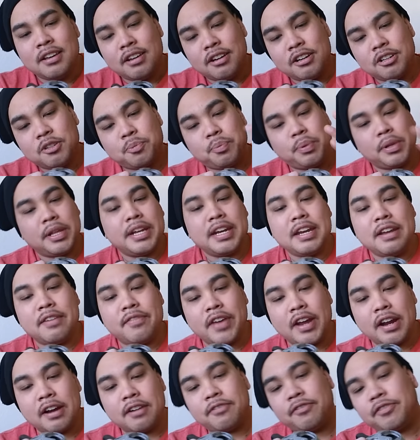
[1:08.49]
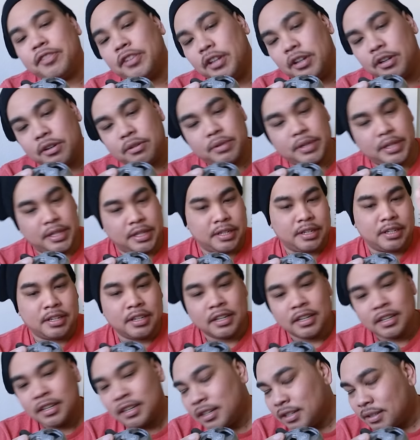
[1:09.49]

There's plenty of airflow and